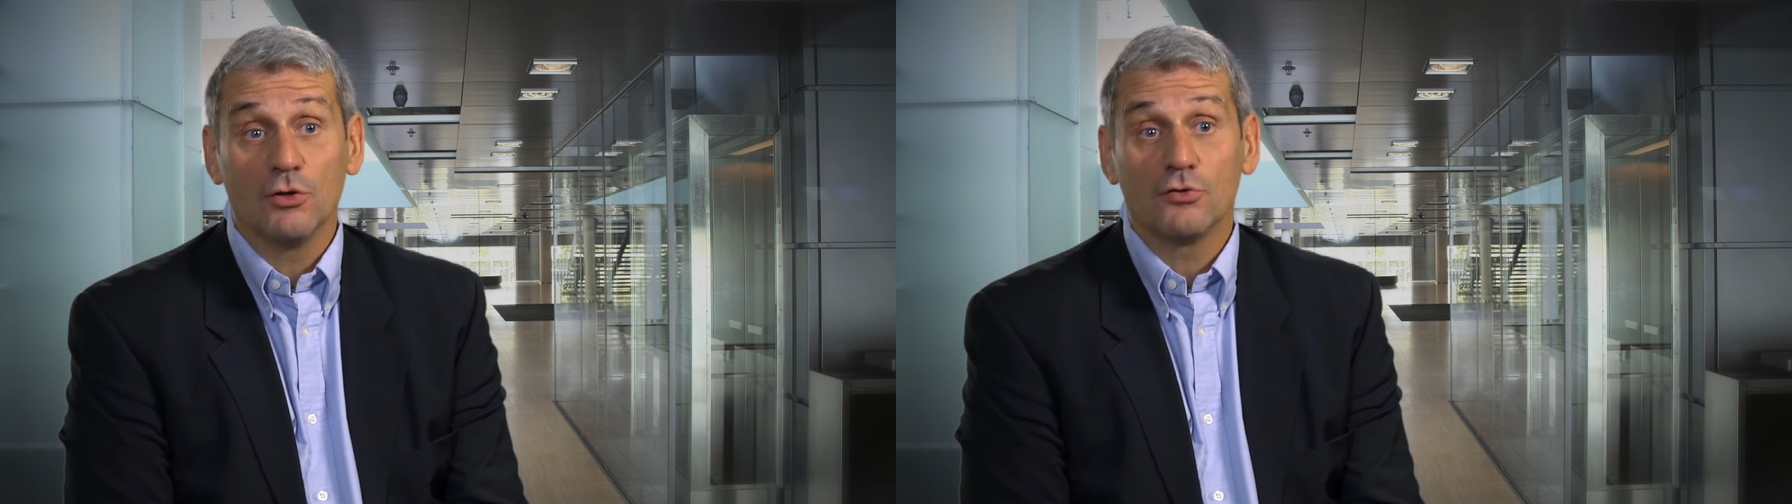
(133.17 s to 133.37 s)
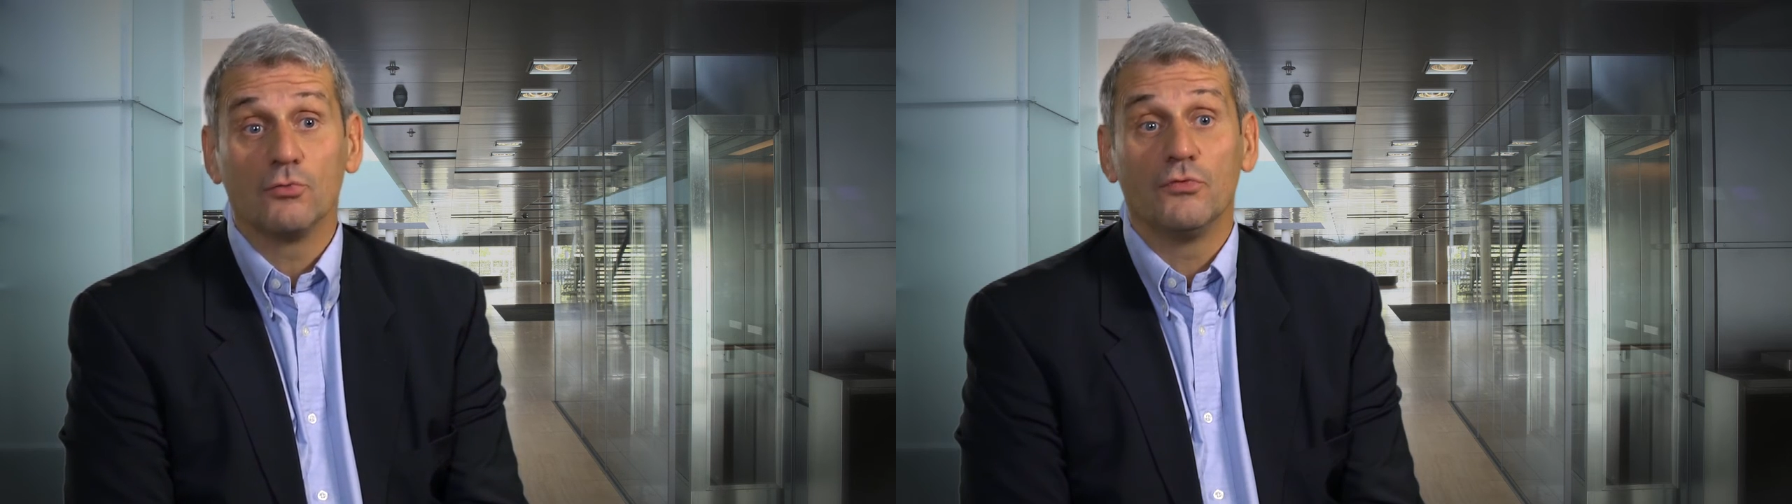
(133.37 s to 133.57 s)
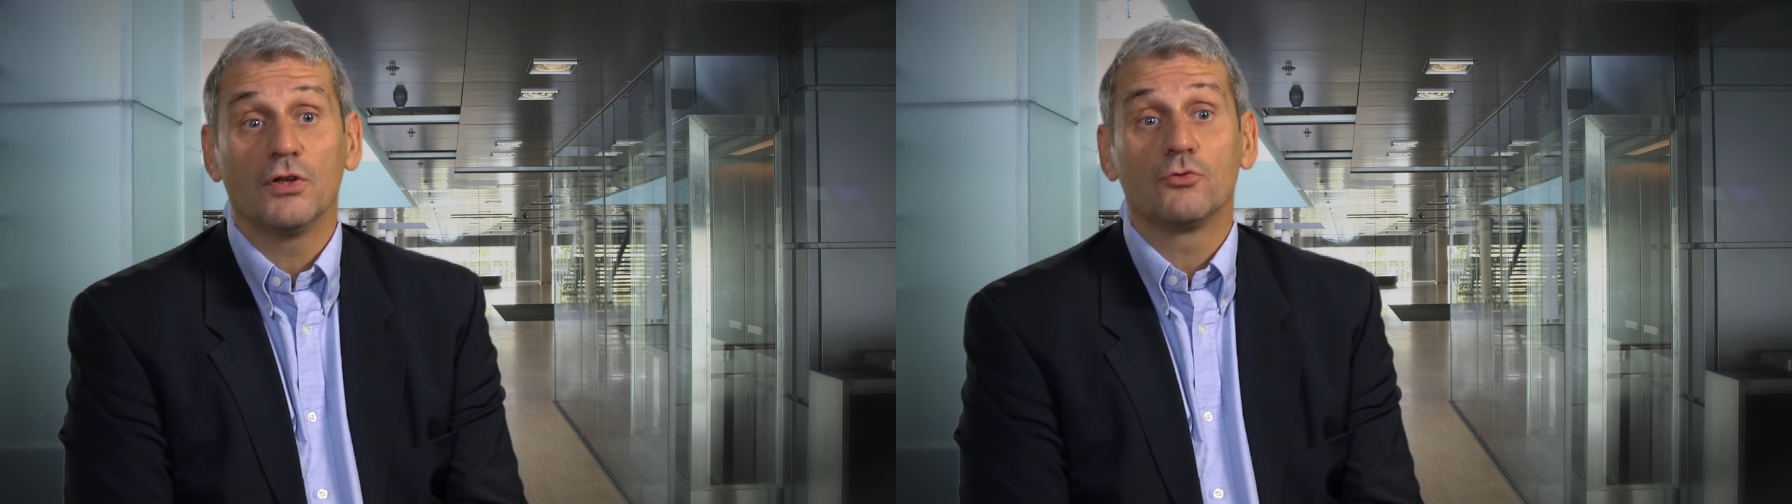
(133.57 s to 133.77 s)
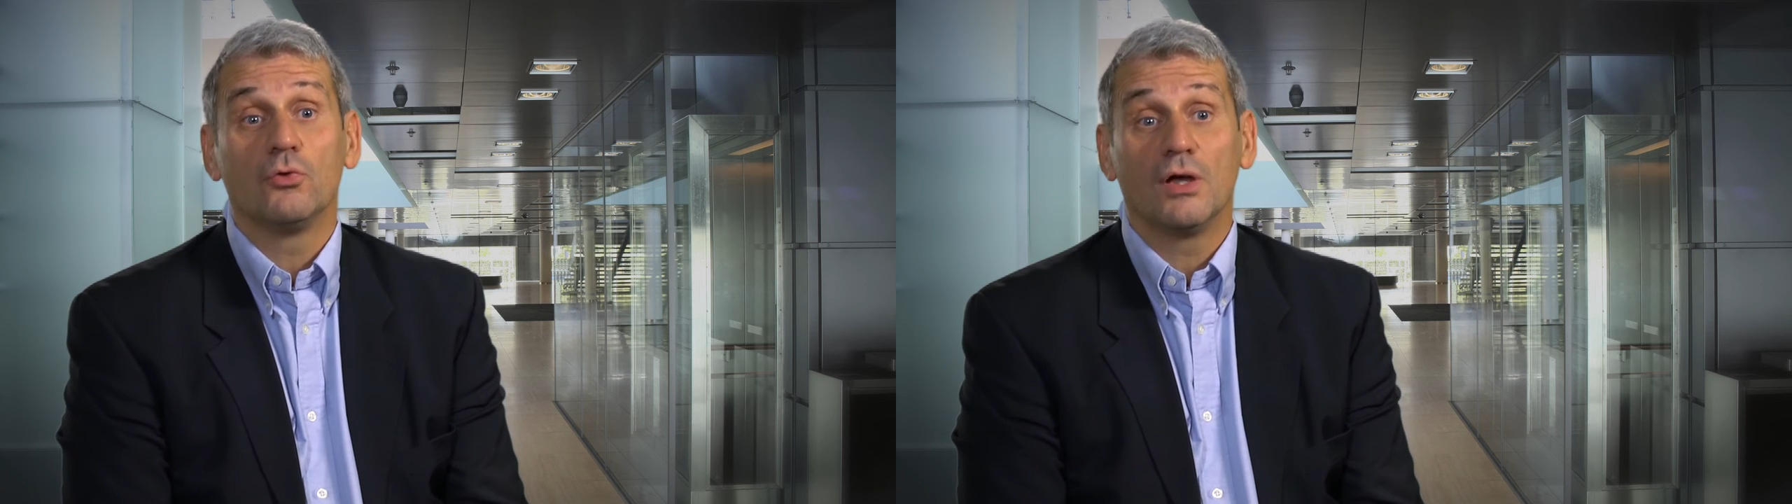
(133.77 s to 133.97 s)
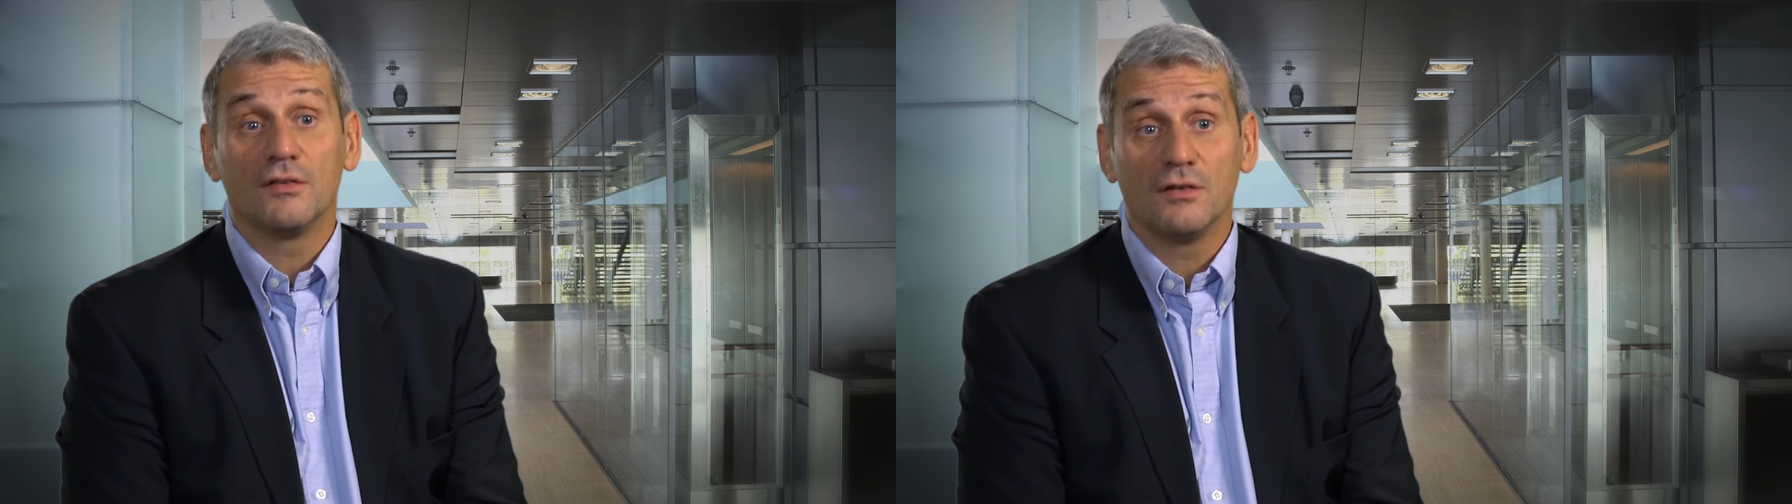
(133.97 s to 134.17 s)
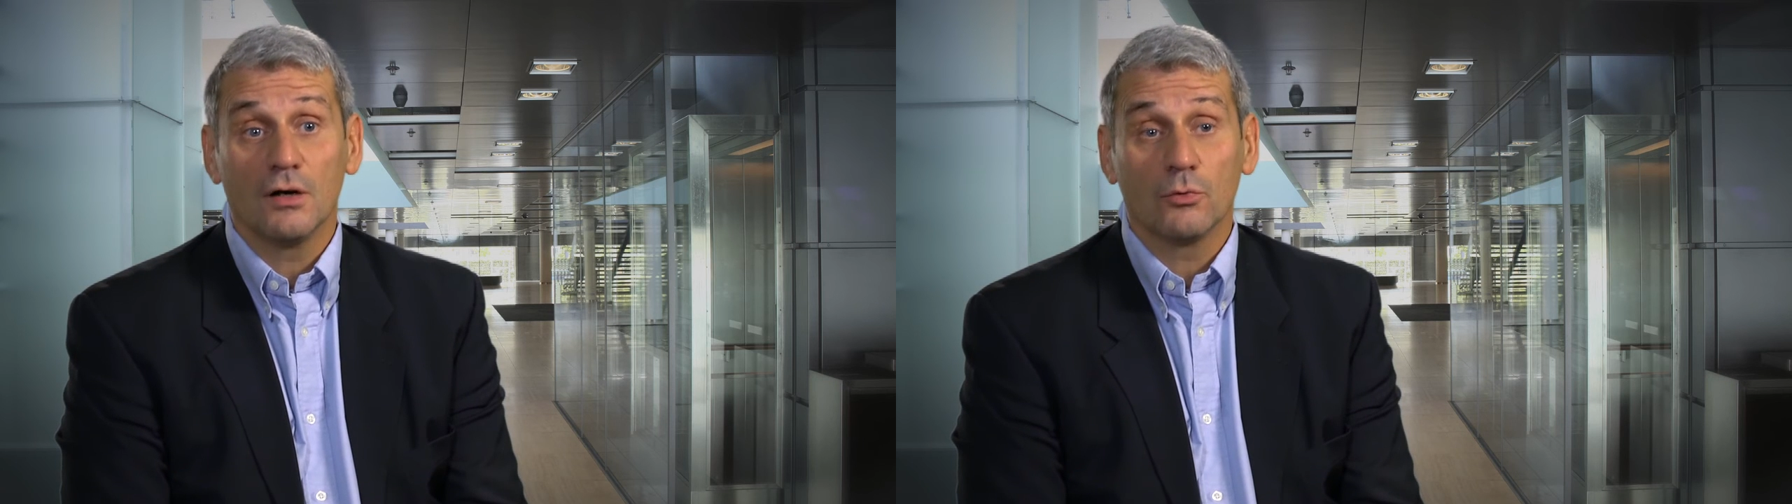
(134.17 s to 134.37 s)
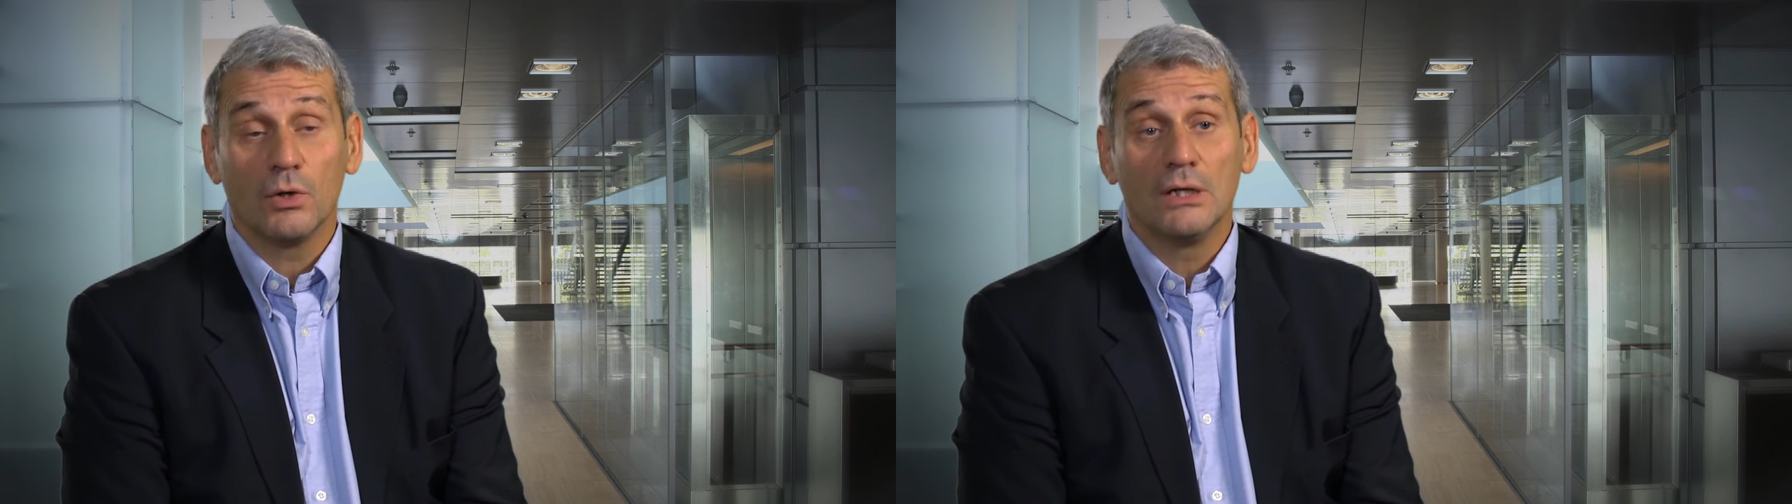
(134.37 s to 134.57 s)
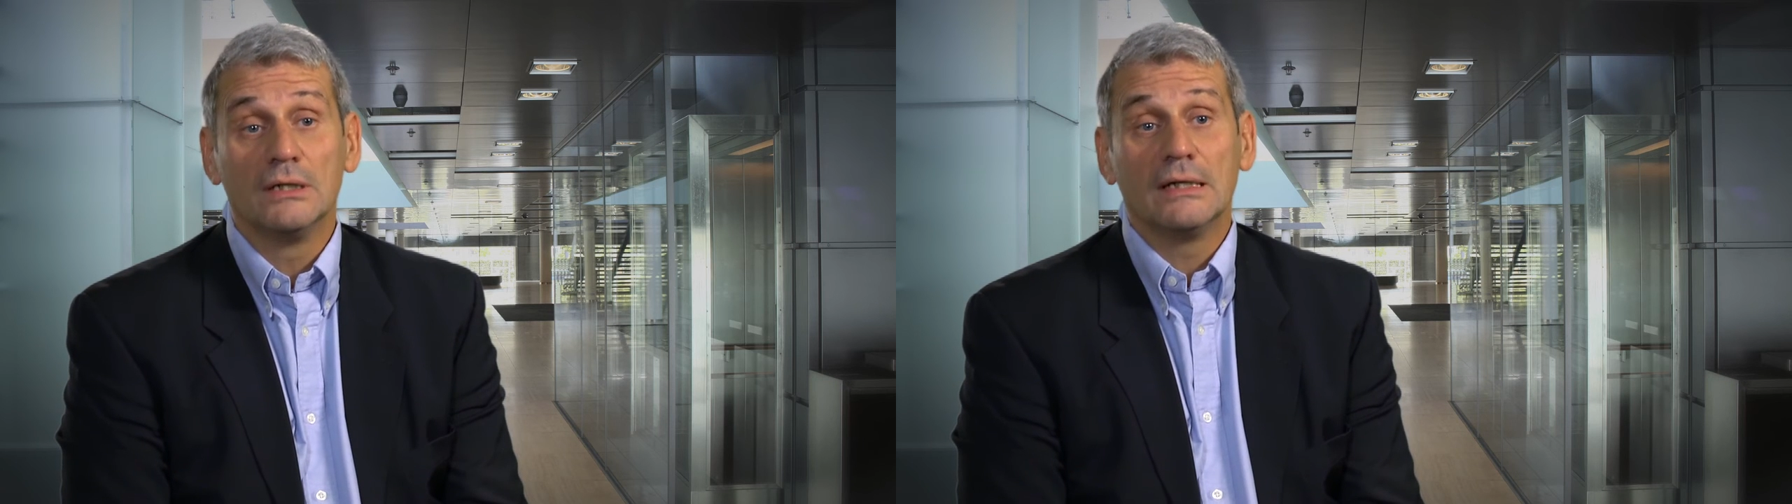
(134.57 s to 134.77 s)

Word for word: us to virtualize the hardware